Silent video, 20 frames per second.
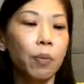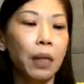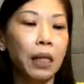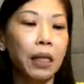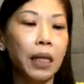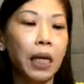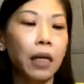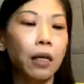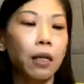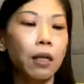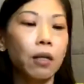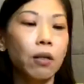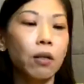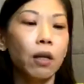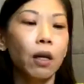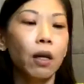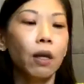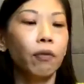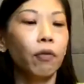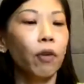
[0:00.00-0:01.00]

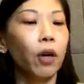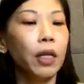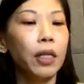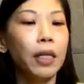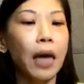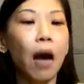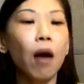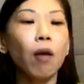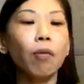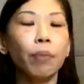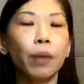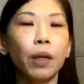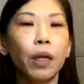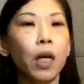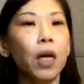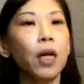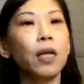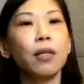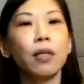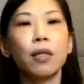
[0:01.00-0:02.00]
maintenance. For adult,
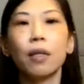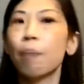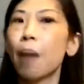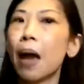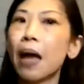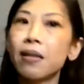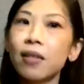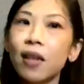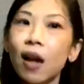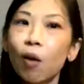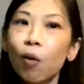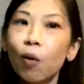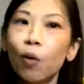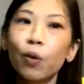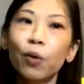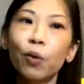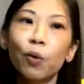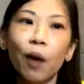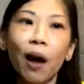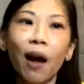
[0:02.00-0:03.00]
because depends how
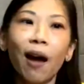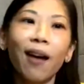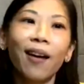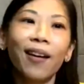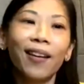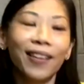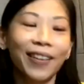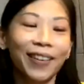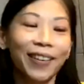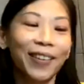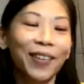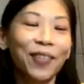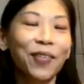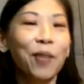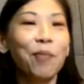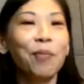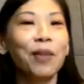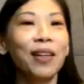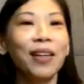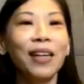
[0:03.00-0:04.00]
old you are,
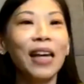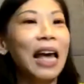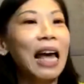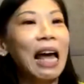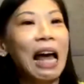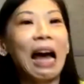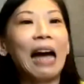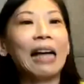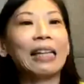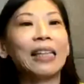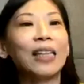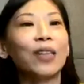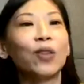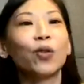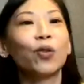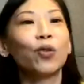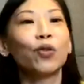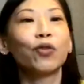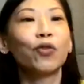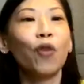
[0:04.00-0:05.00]
for me, I take
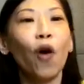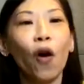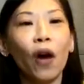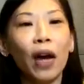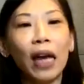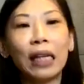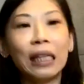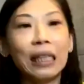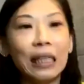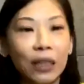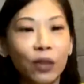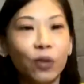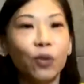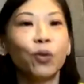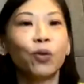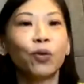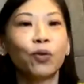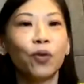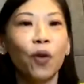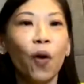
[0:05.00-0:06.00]
2 to 4, at least 2
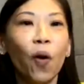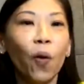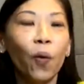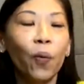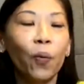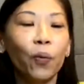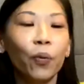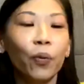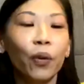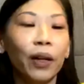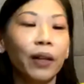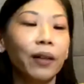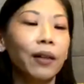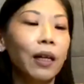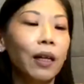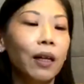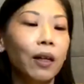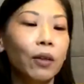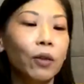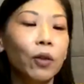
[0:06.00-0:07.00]
to 4, right?
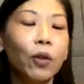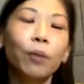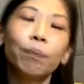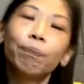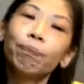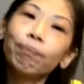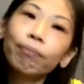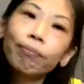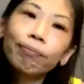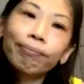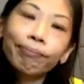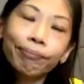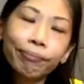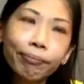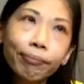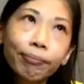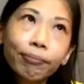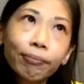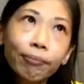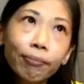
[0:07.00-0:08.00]
So
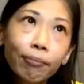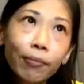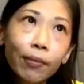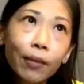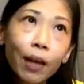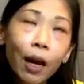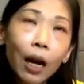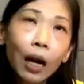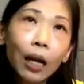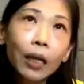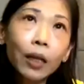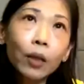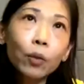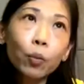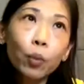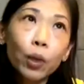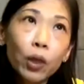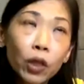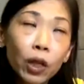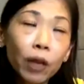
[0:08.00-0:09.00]
I
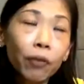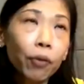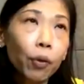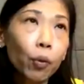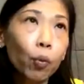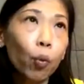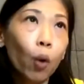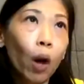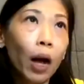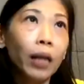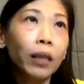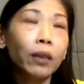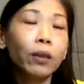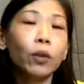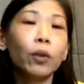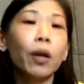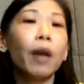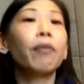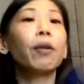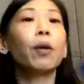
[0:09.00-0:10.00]
wish everyone
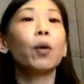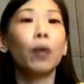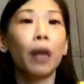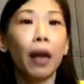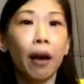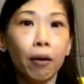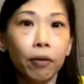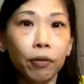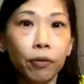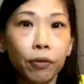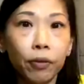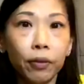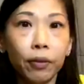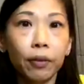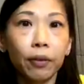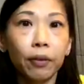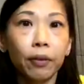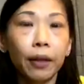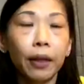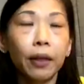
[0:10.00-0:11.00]
to have a good health,
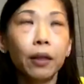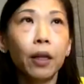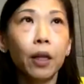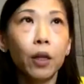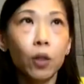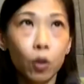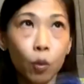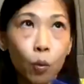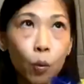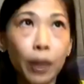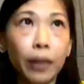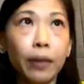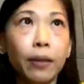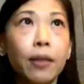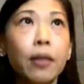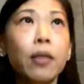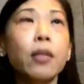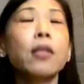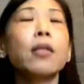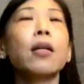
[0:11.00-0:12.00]
right? So when
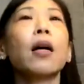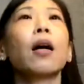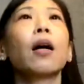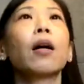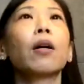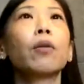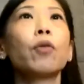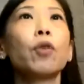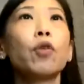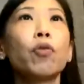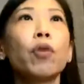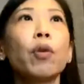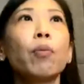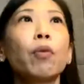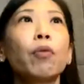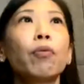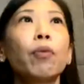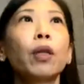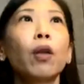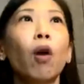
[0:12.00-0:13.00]
this restrict
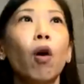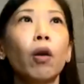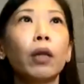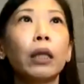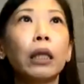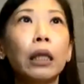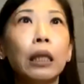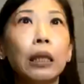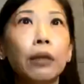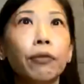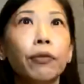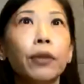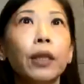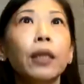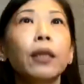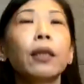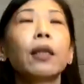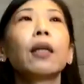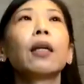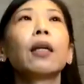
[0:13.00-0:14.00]
movement order lifted,